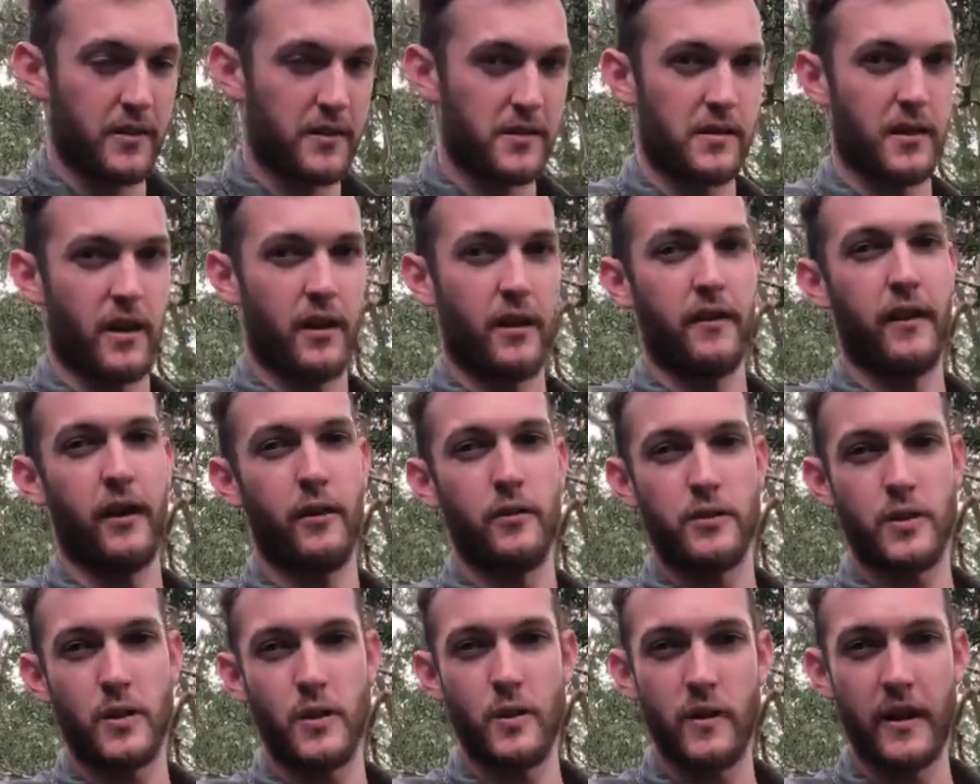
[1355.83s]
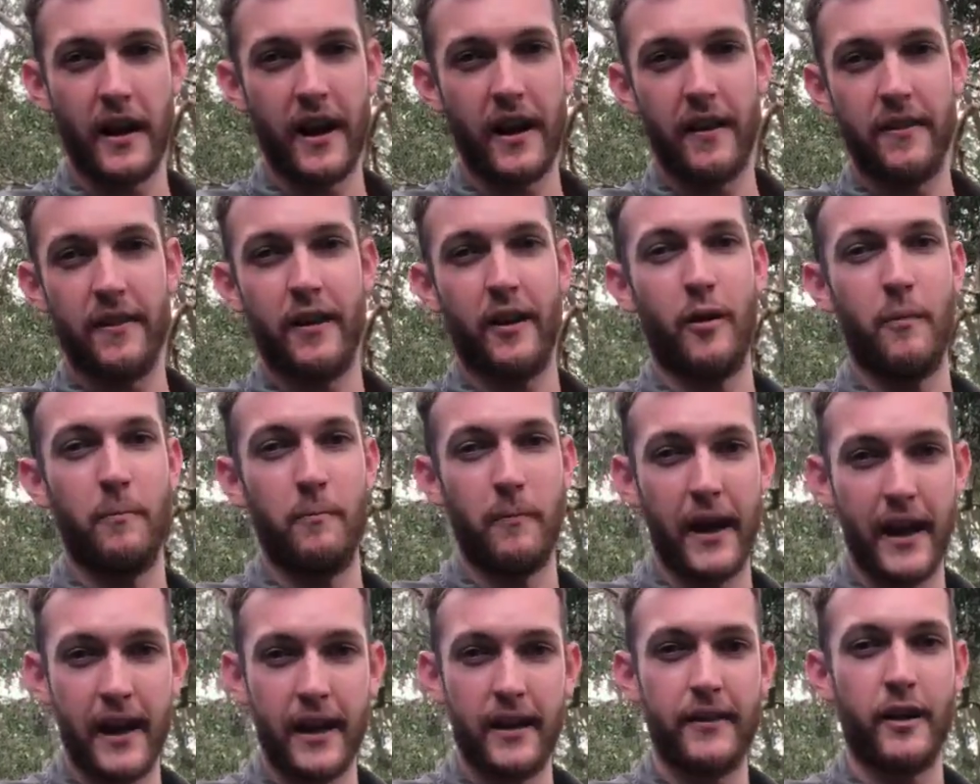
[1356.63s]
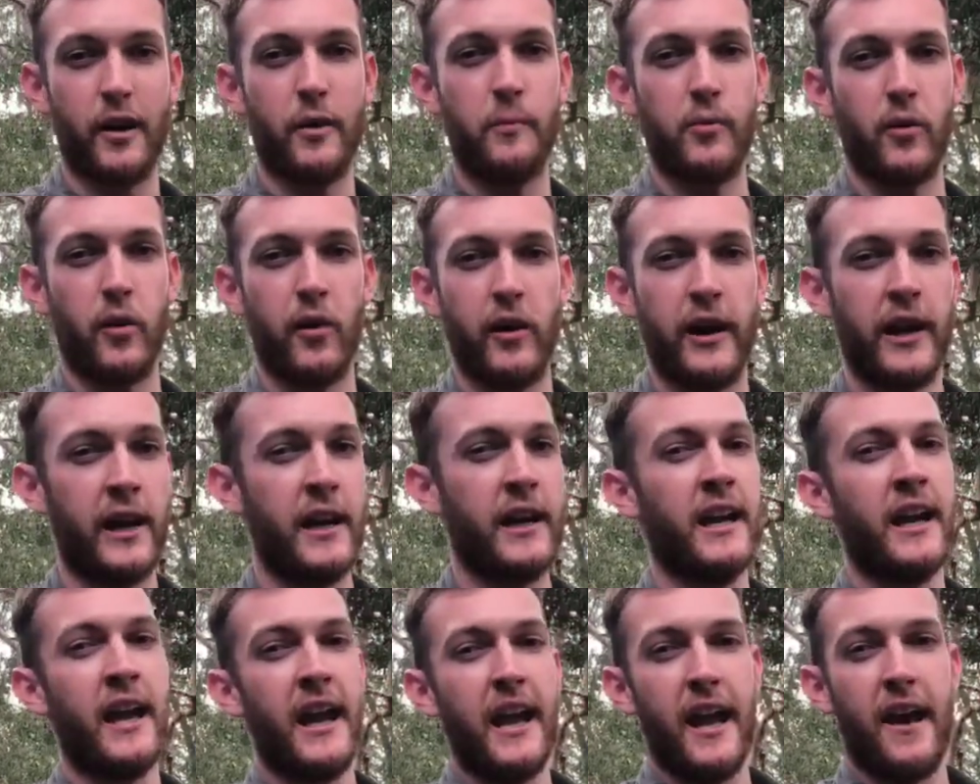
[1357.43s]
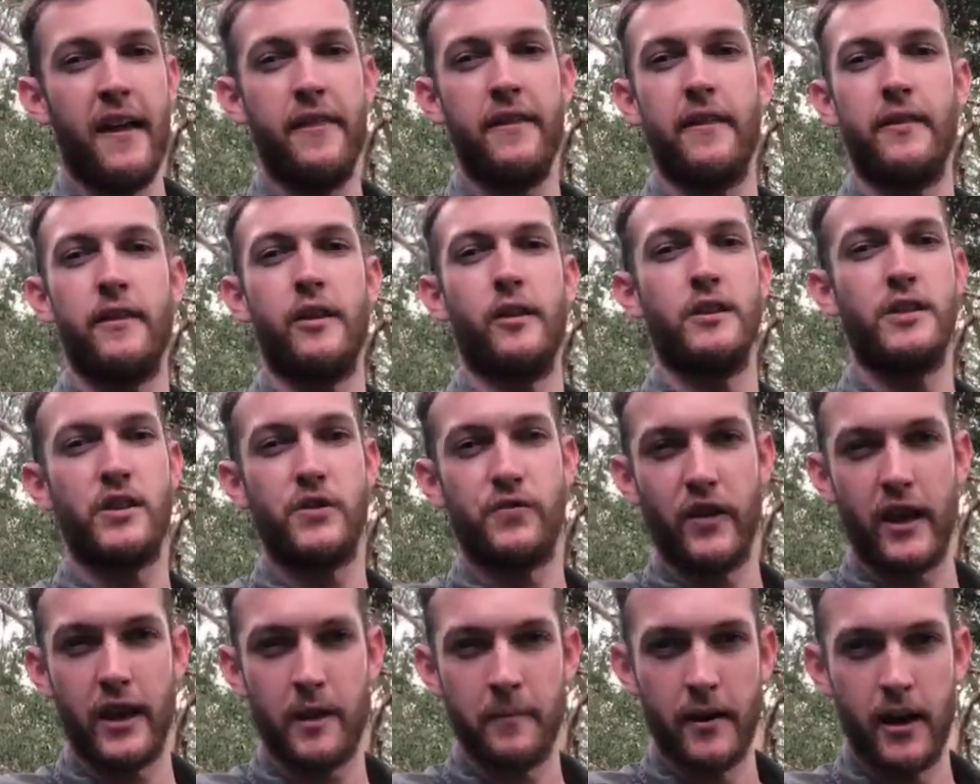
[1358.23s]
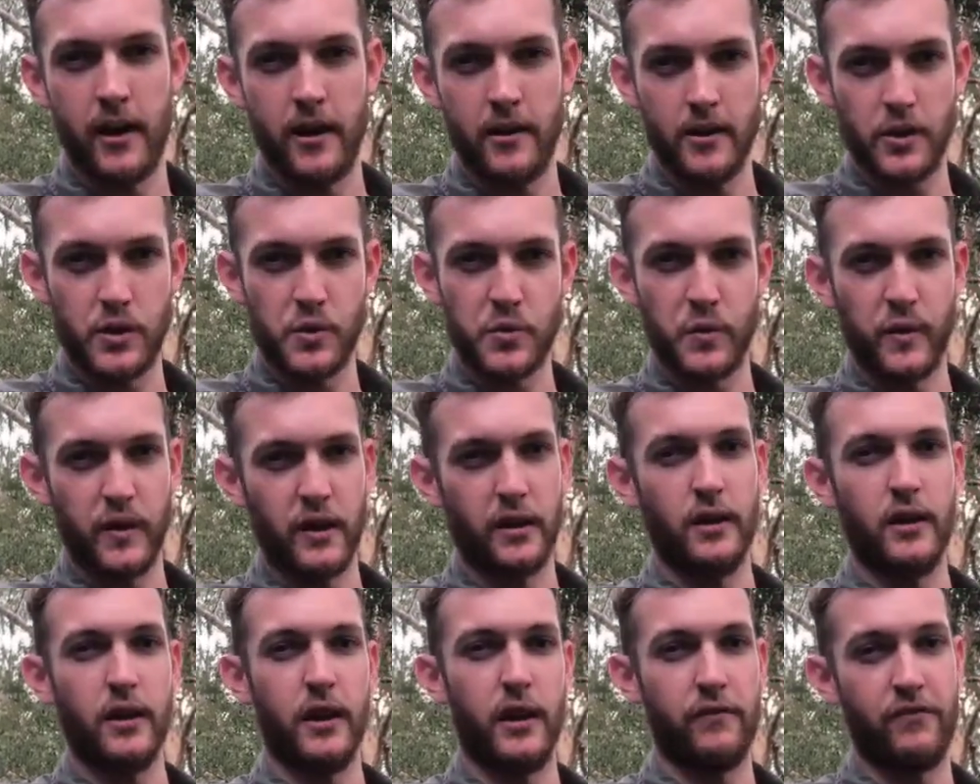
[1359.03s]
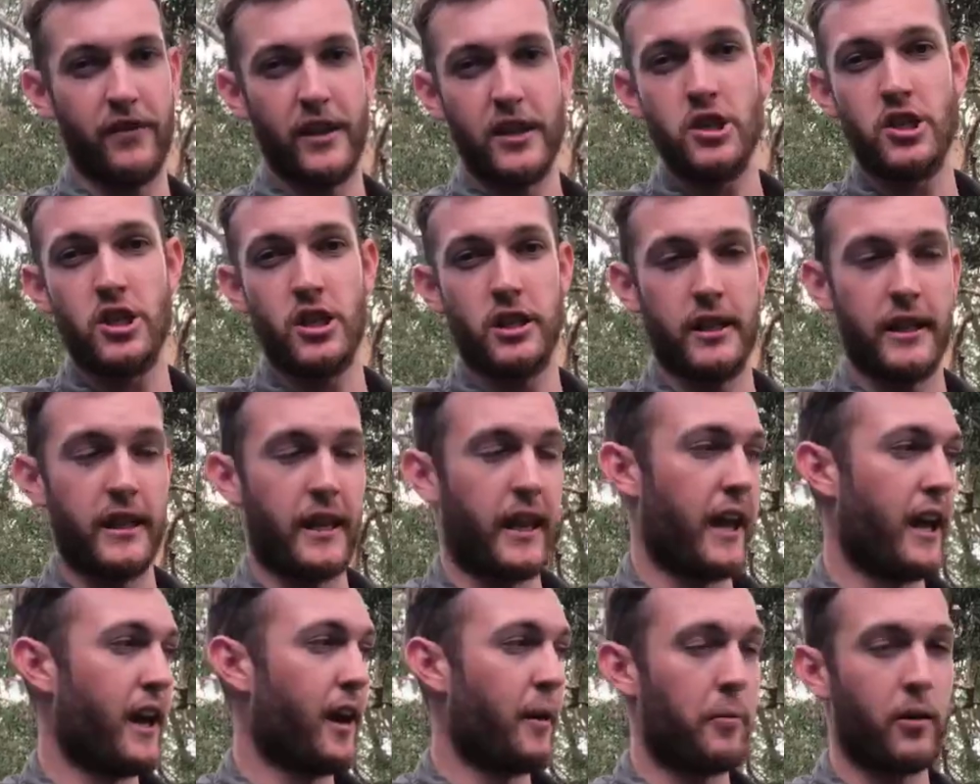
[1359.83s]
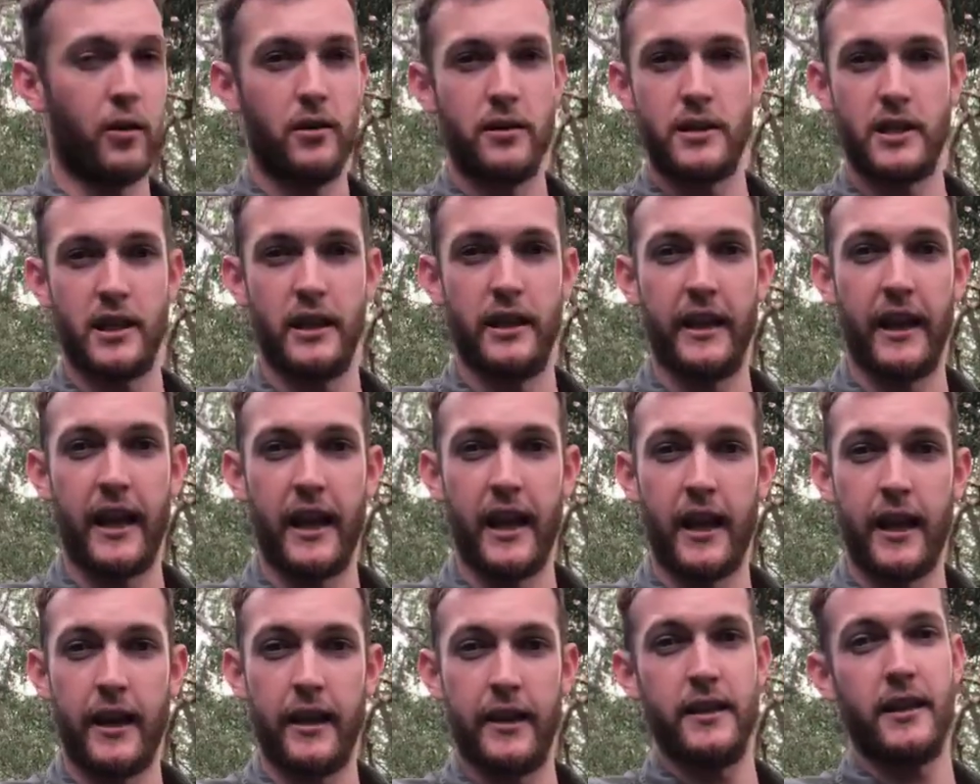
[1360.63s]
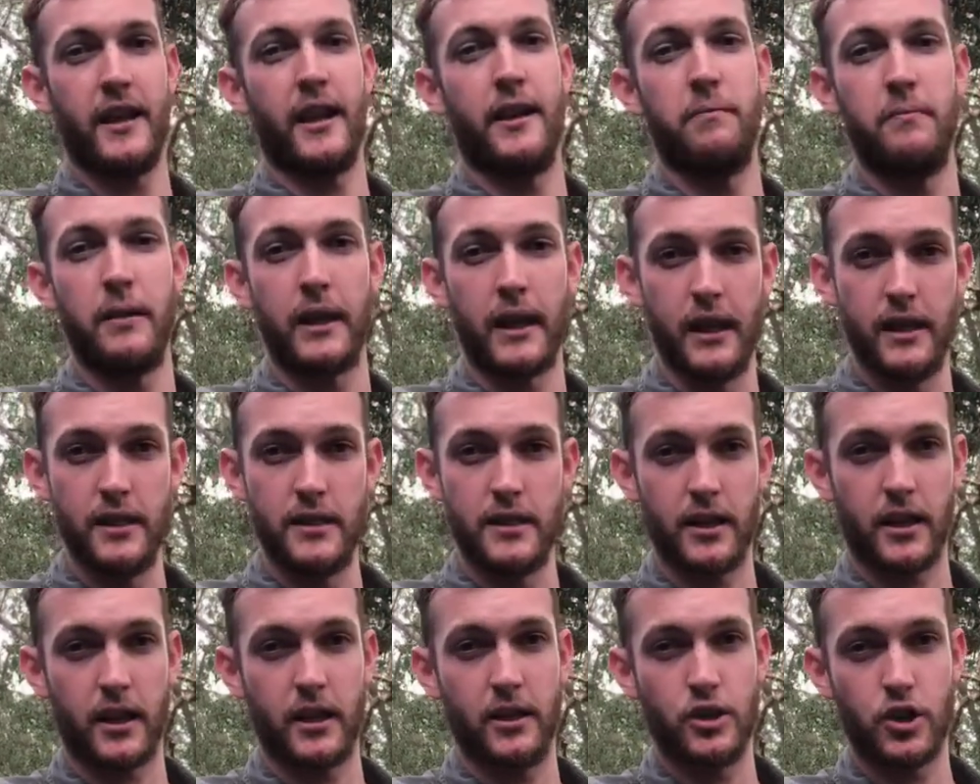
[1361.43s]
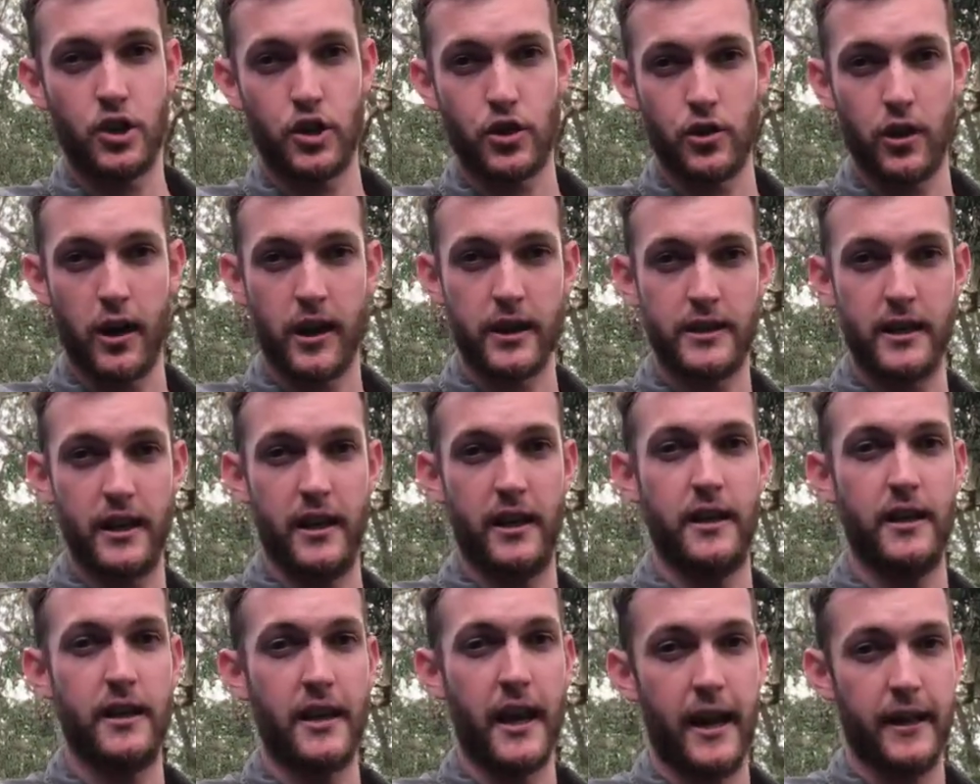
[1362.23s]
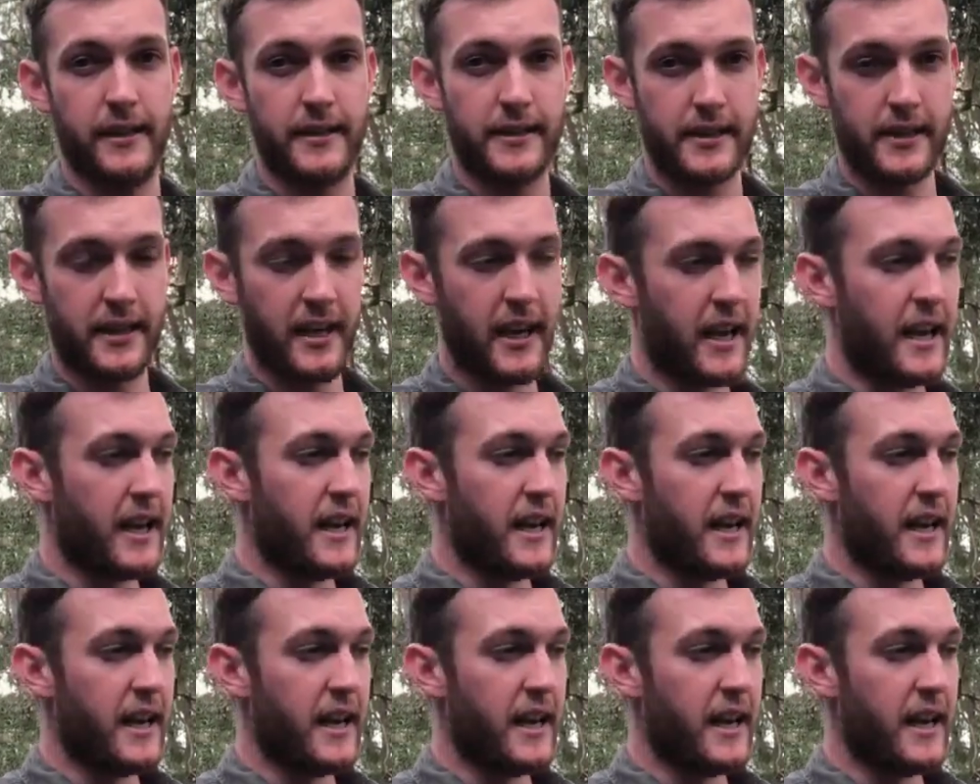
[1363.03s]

So they'll do that, they'll mate, they'll breed, and then those females will eventually head up onto land and begin to construct a nest.